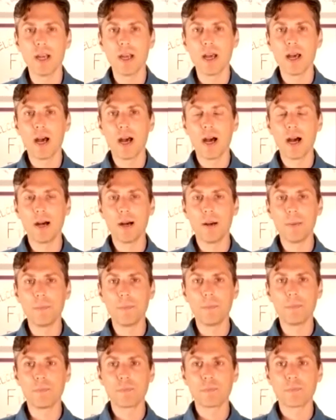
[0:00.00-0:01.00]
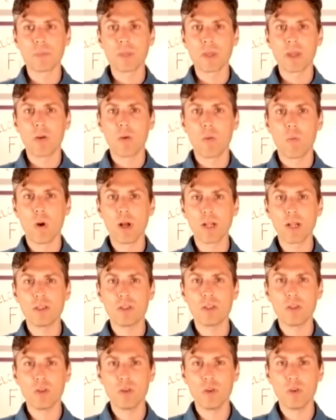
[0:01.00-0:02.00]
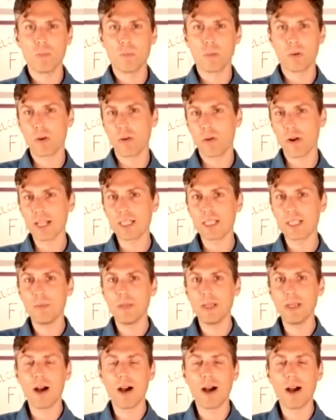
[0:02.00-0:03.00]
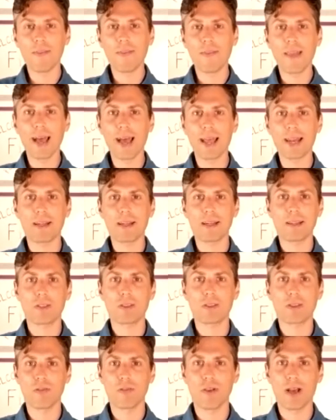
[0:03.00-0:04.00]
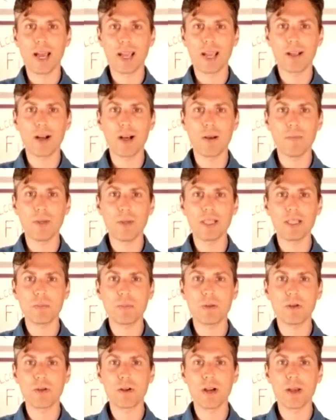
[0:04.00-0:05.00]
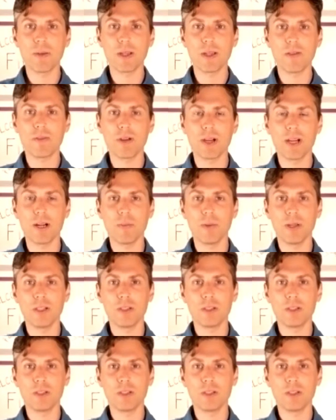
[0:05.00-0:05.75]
Um, once you progress beyond that sort of icon-based programming environment,